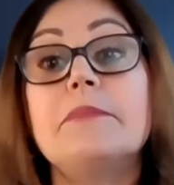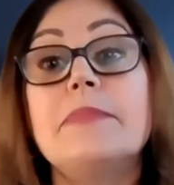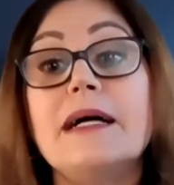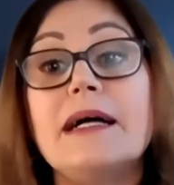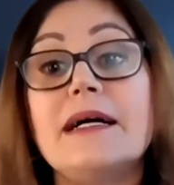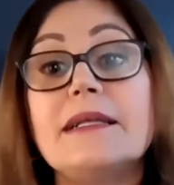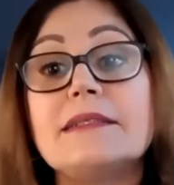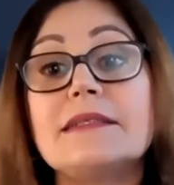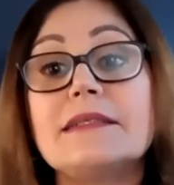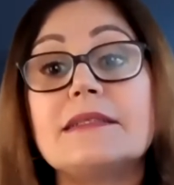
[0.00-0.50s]

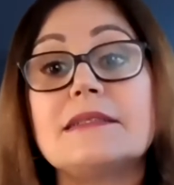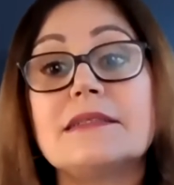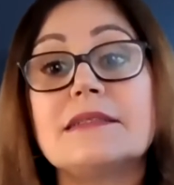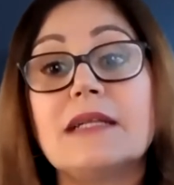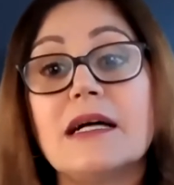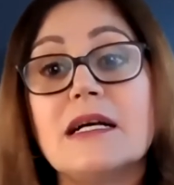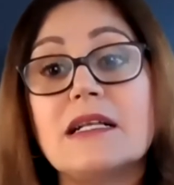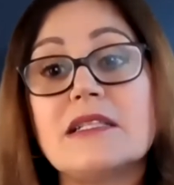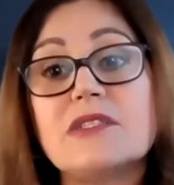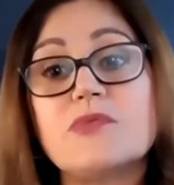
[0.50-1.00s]
but
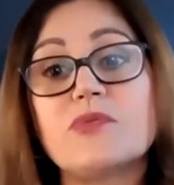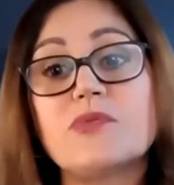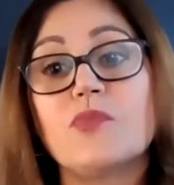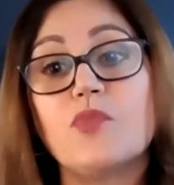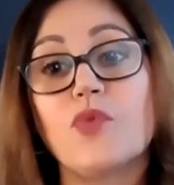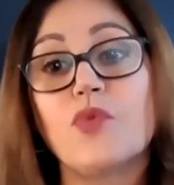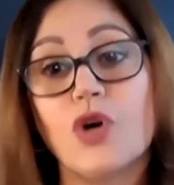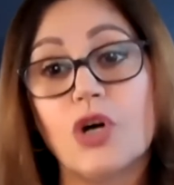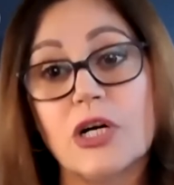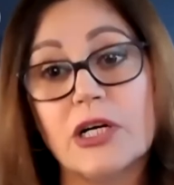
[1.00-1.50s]
does
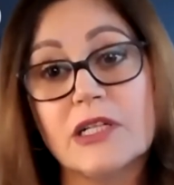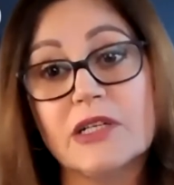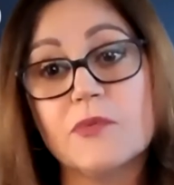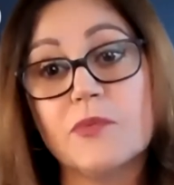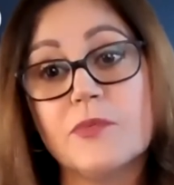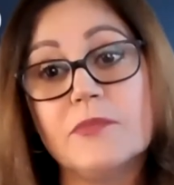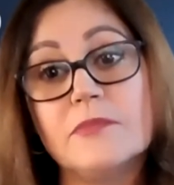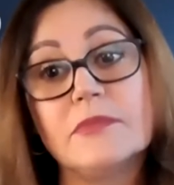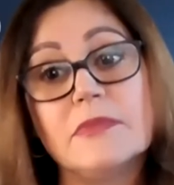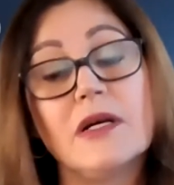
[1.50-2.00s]
work,
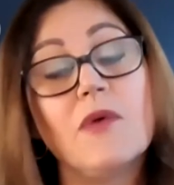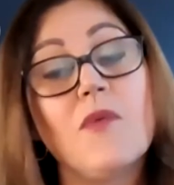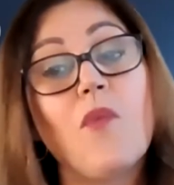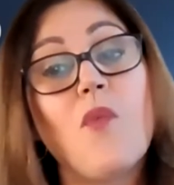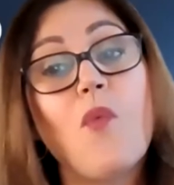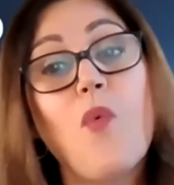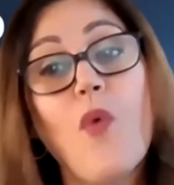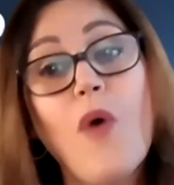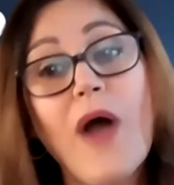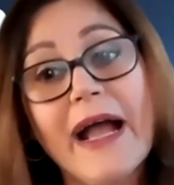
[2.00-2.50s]

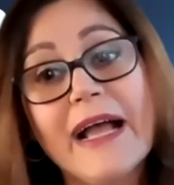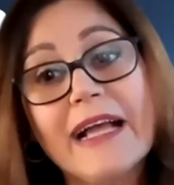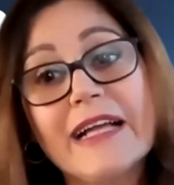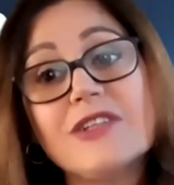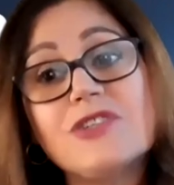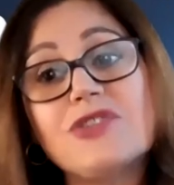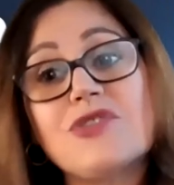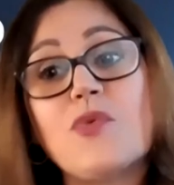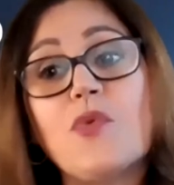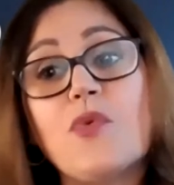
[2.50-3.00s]

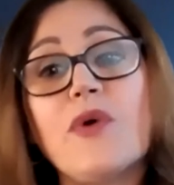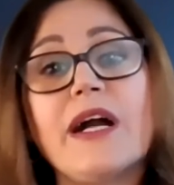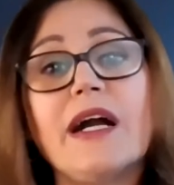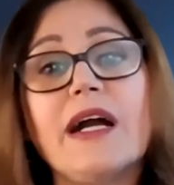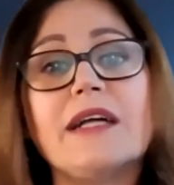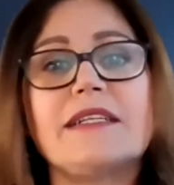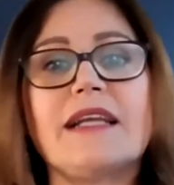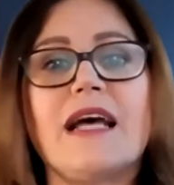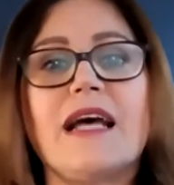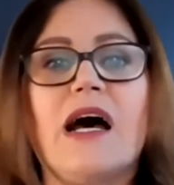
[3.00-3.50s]
why to
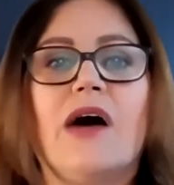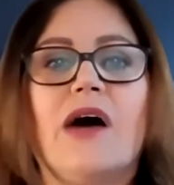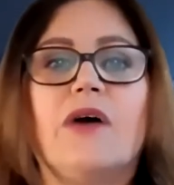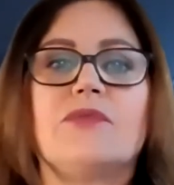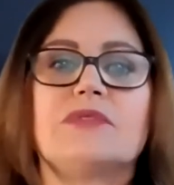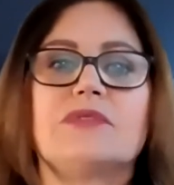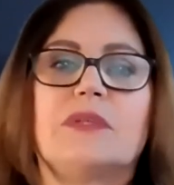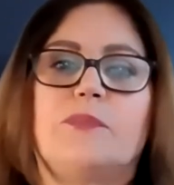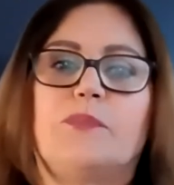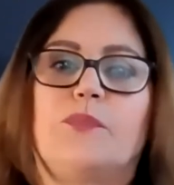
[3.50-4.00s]
wear
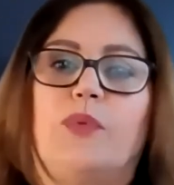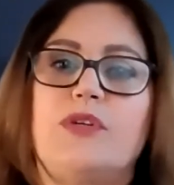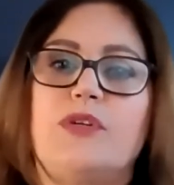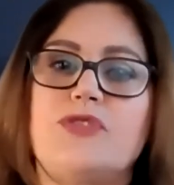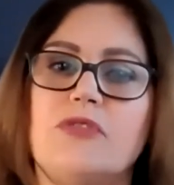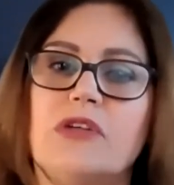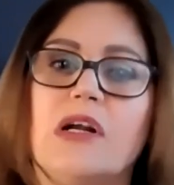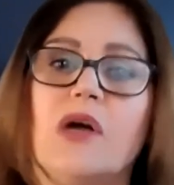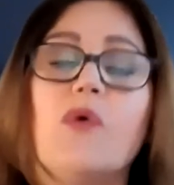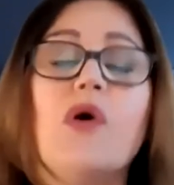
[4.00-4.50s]
down the
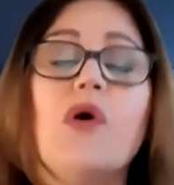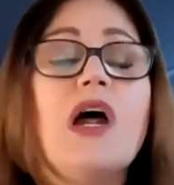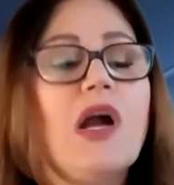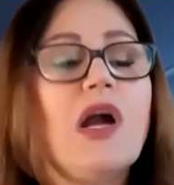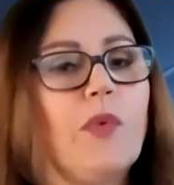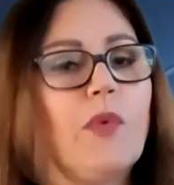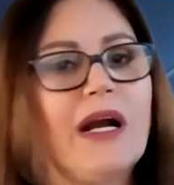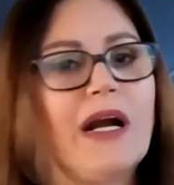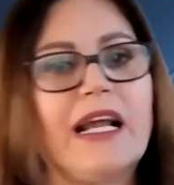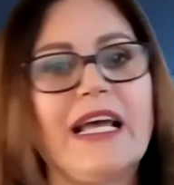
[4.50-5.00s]
personal
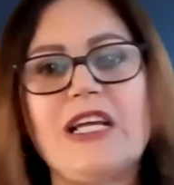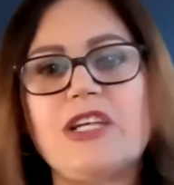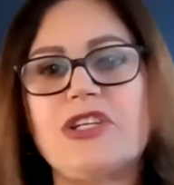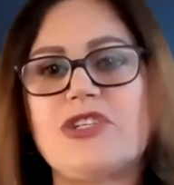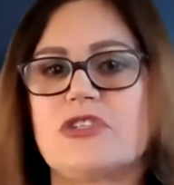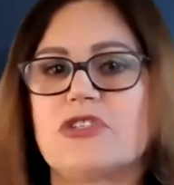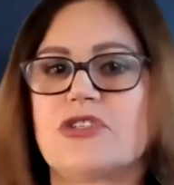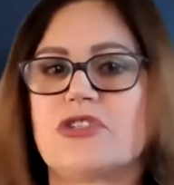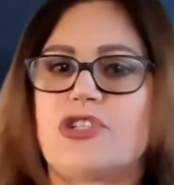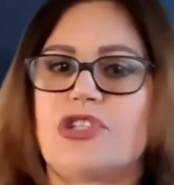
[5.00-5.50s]

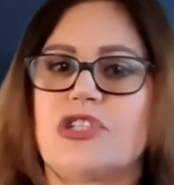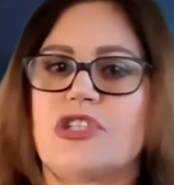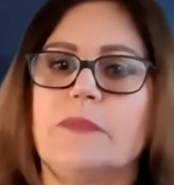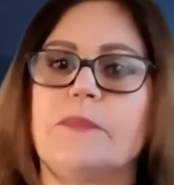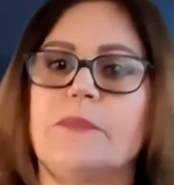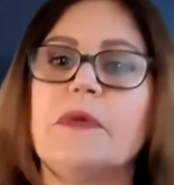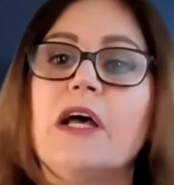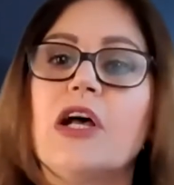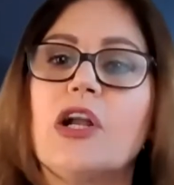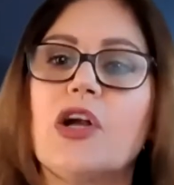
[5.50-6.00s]

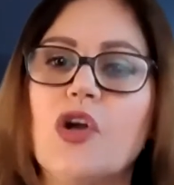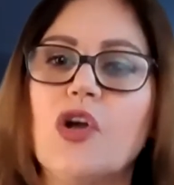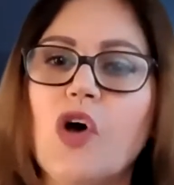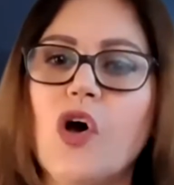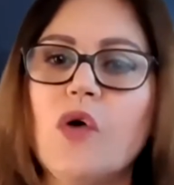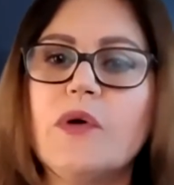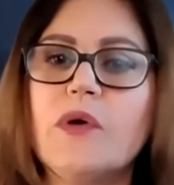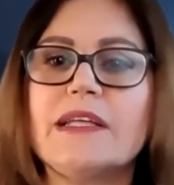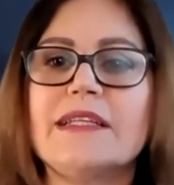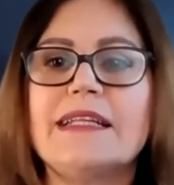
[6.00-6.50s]
relationship
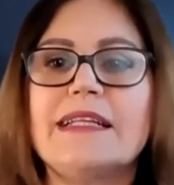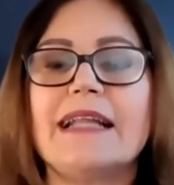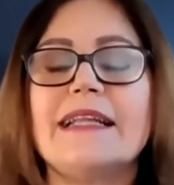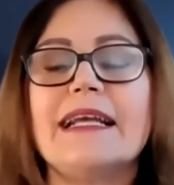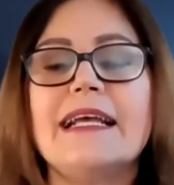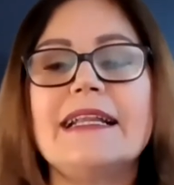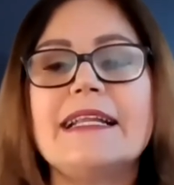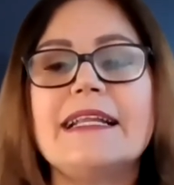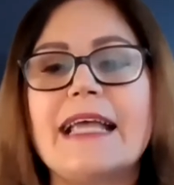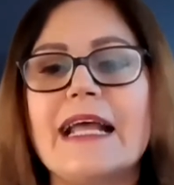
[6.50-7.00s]
knowing
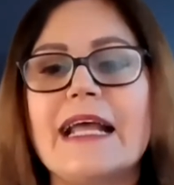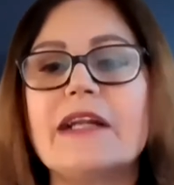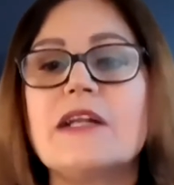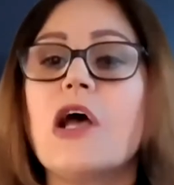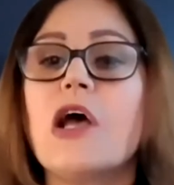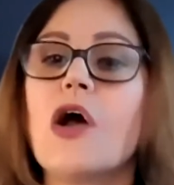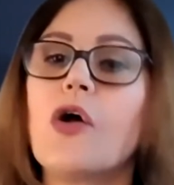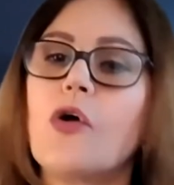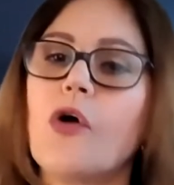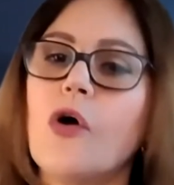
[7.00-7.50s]
that it
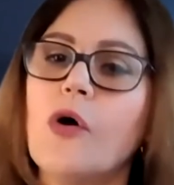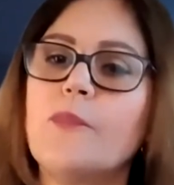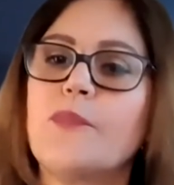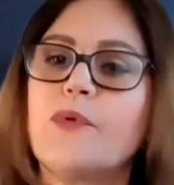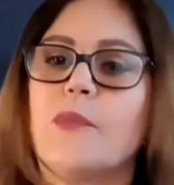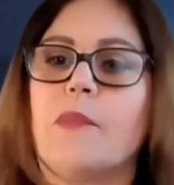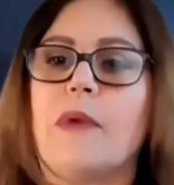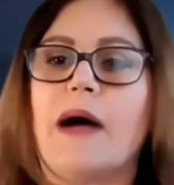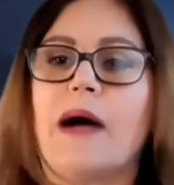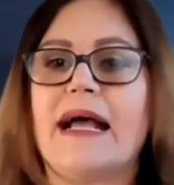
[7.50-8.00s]
can
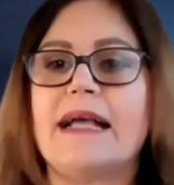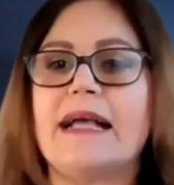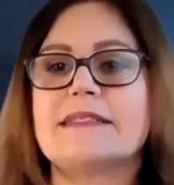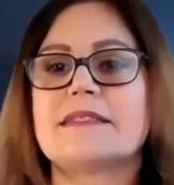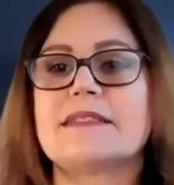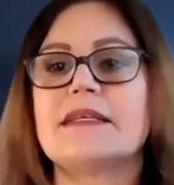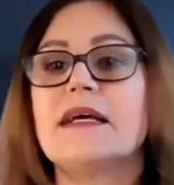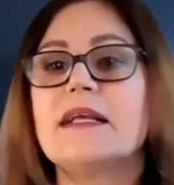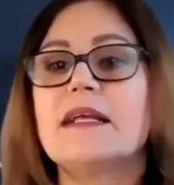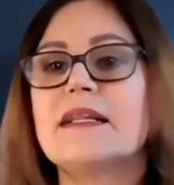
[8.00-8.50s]

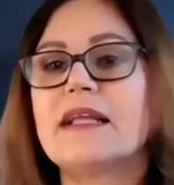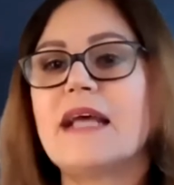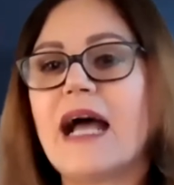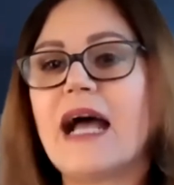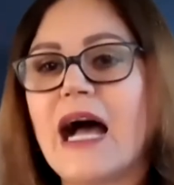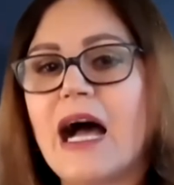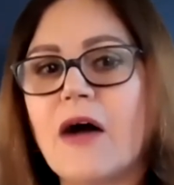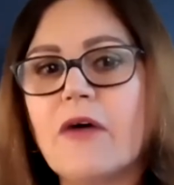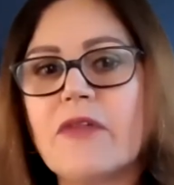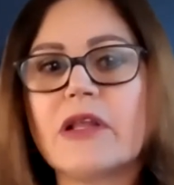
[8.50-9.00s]
compromise
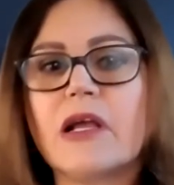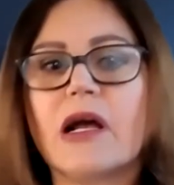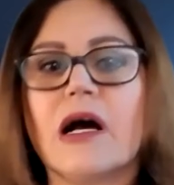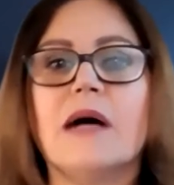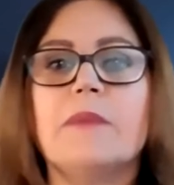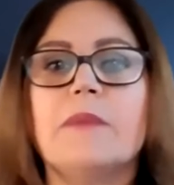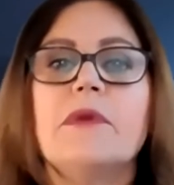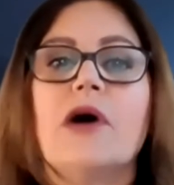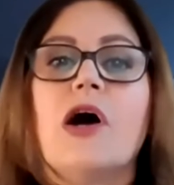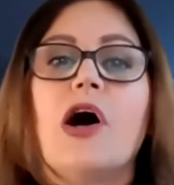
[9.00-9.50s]
the
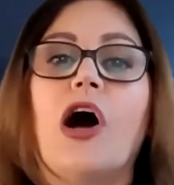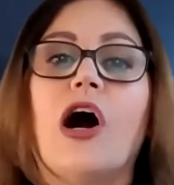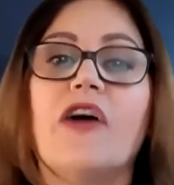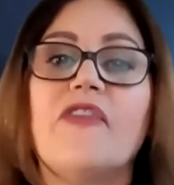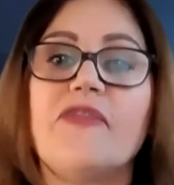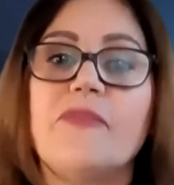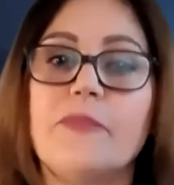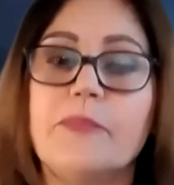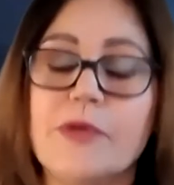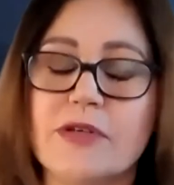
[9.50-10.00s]
outcome
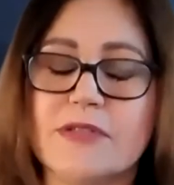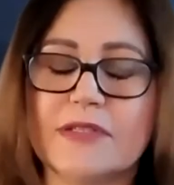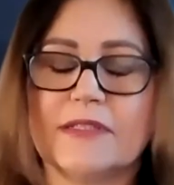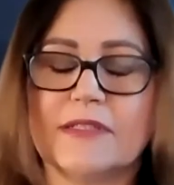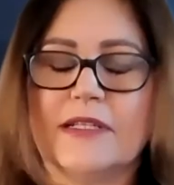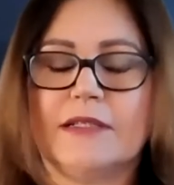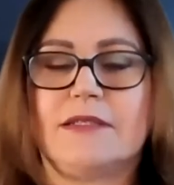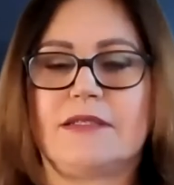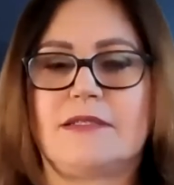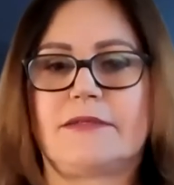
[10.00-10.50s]
of
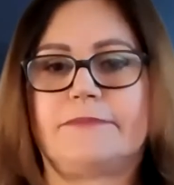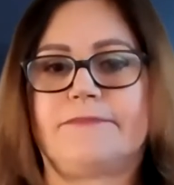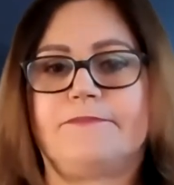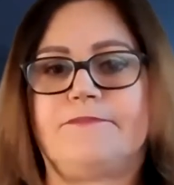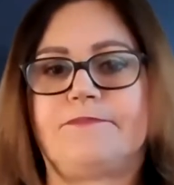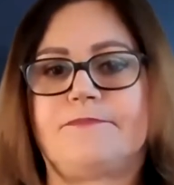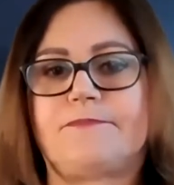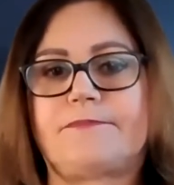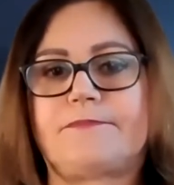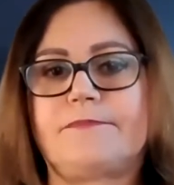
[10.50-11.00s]
business?